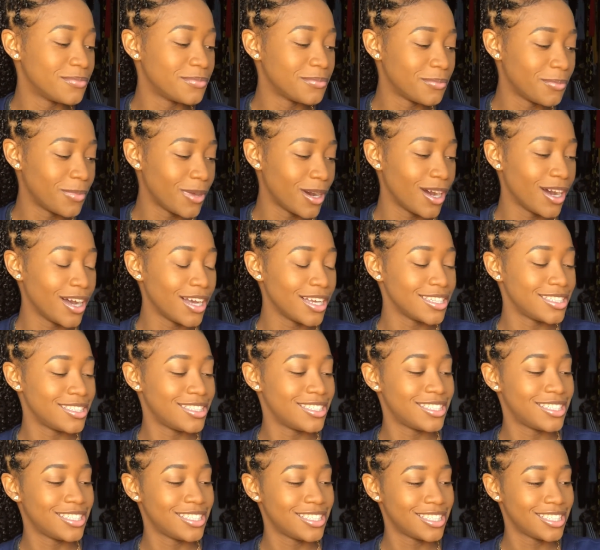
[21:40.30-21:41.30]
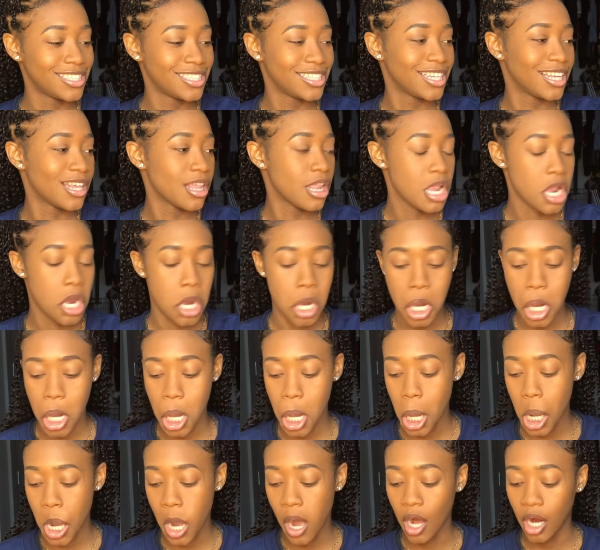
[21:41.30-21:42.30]
But
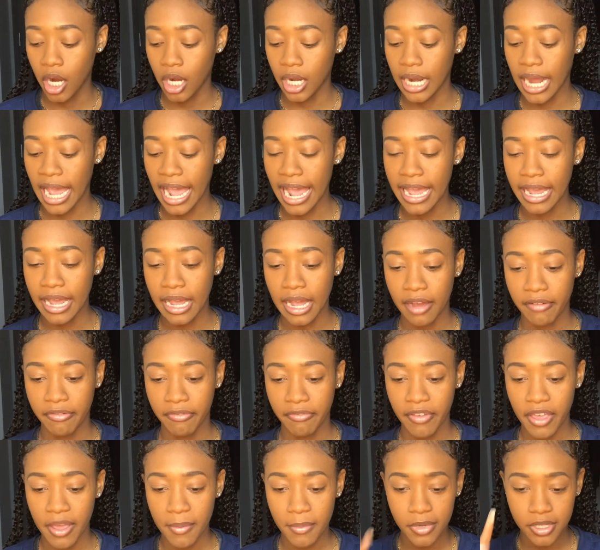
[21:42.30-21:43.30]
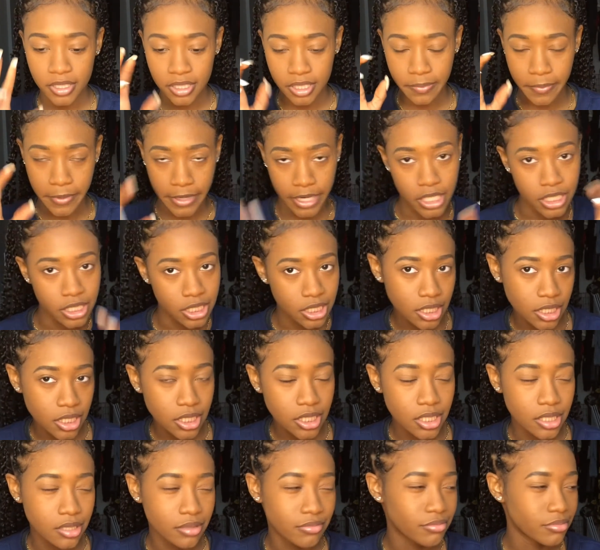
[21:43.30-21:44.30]
like a famous
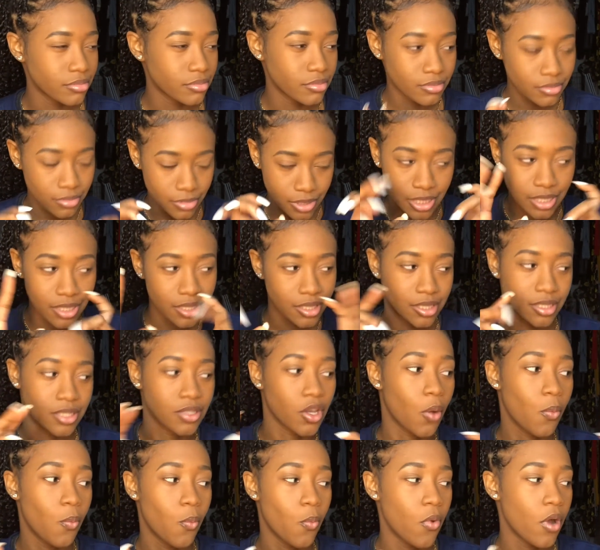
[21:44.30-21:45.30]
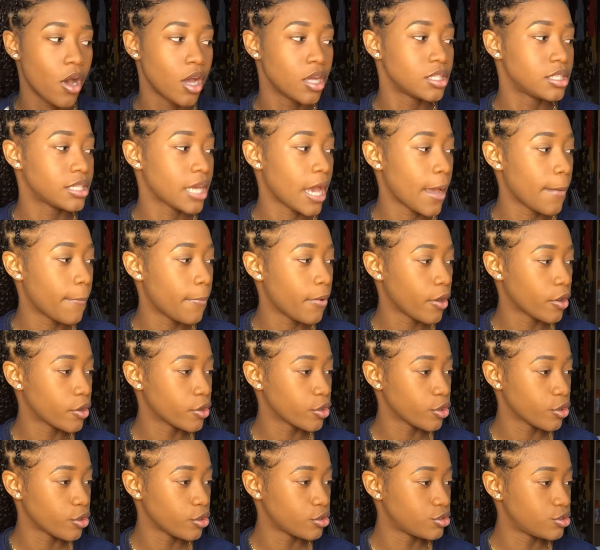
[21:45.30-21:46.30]
person, somewhat type of
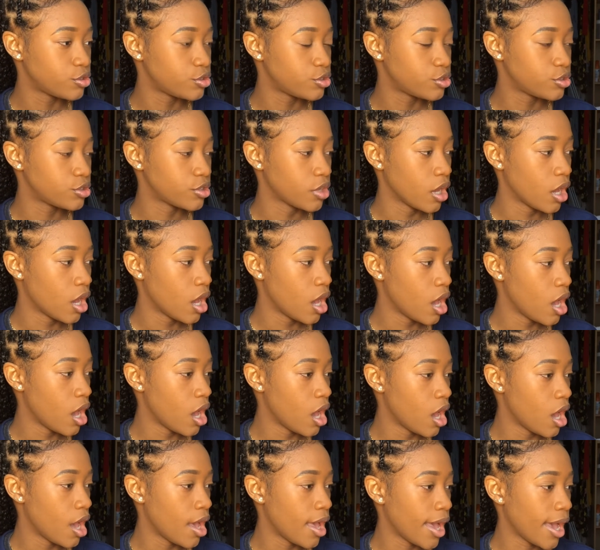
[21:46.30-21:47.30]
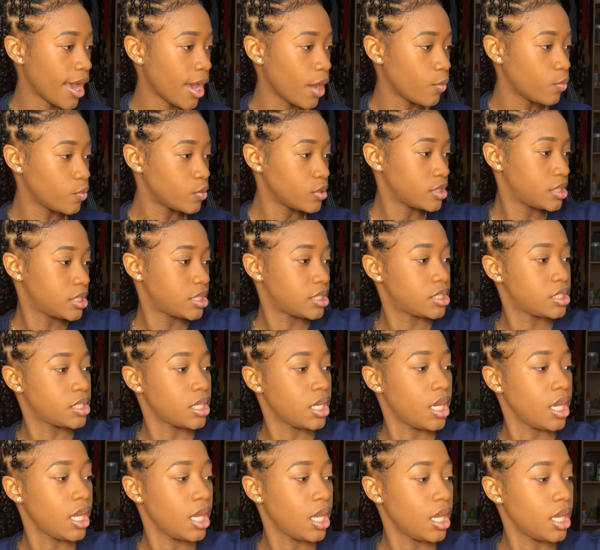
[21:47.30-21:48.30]
crush, I would
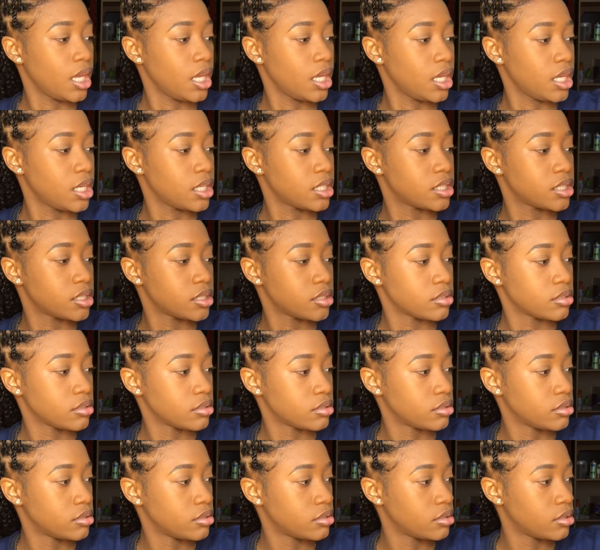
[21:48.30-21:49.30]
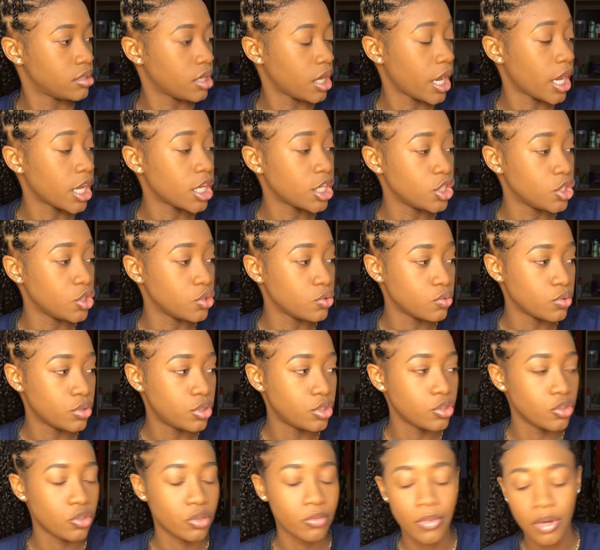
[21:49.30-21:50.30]
say is a
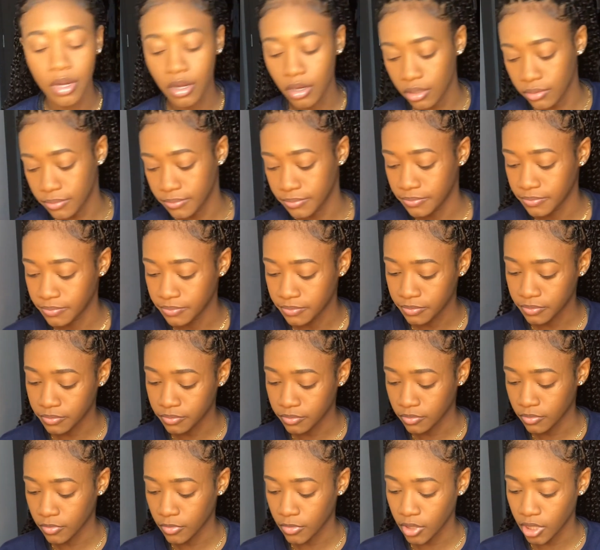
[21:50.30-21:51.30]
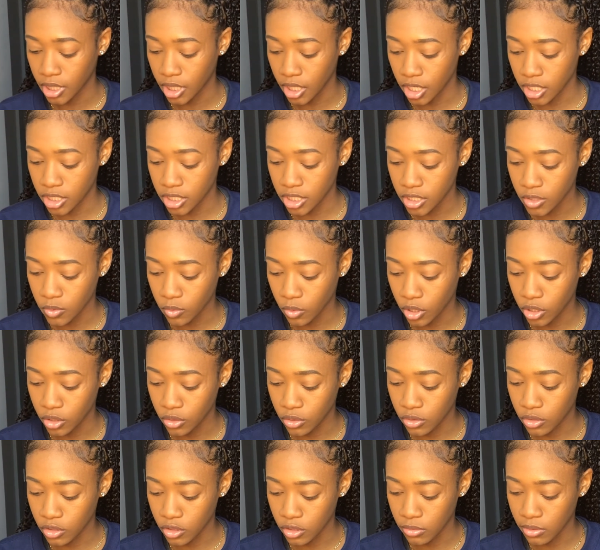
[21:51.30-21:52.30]
YouTuber. There's this one
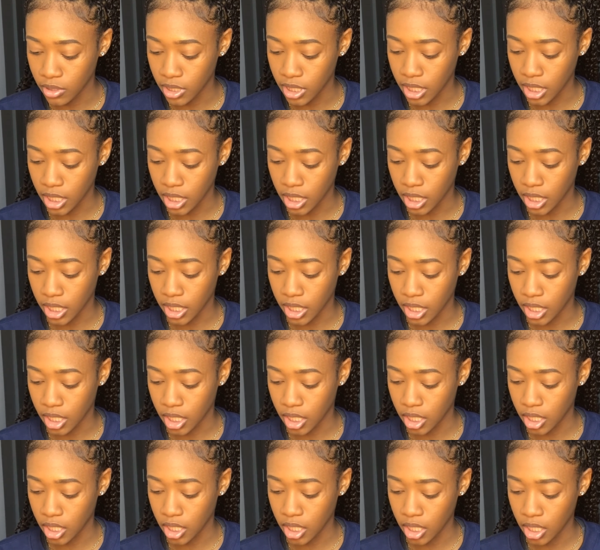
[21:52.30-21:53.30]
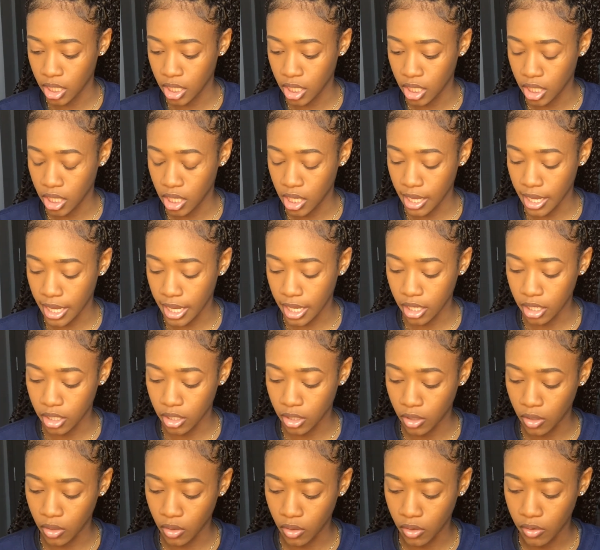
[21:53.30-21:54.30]
YouTuber that like I
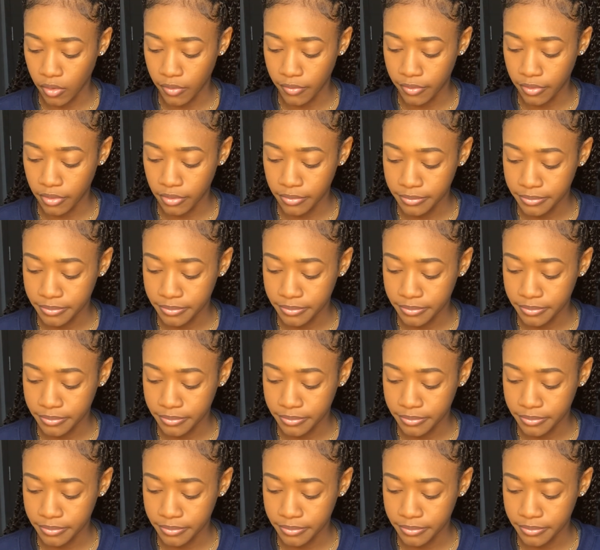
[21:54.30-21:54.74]
love,